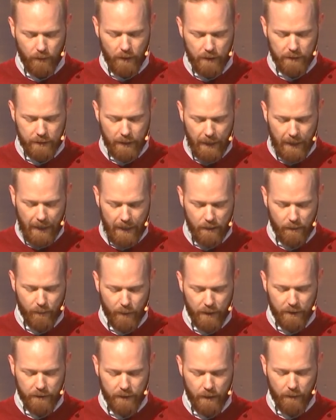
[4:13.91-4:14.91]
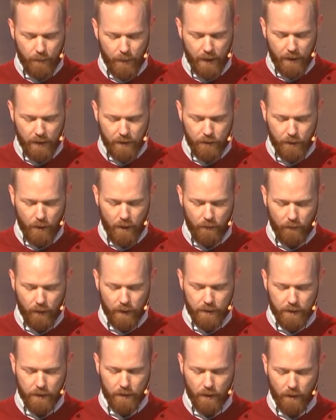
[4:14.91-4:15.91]
And to Adam he said, 'Because you have
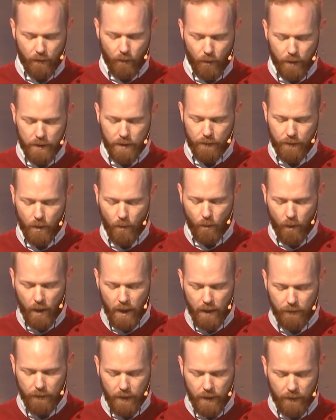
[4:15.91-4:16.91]
listened to the voice of your wife,